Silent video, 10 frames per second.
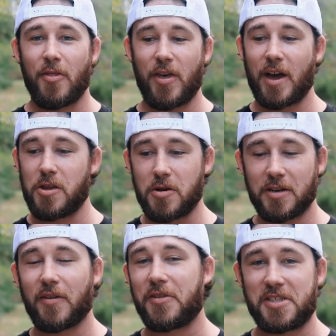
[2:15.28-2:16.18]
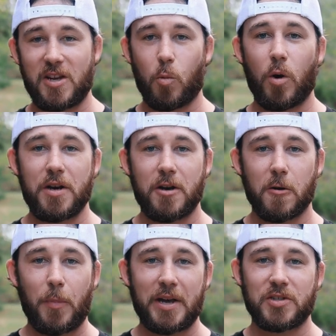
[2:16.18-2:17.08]
that you can definitely see what
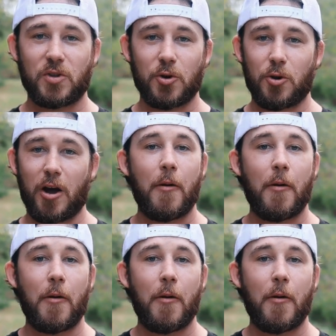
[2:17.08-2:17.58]
deer are passing through,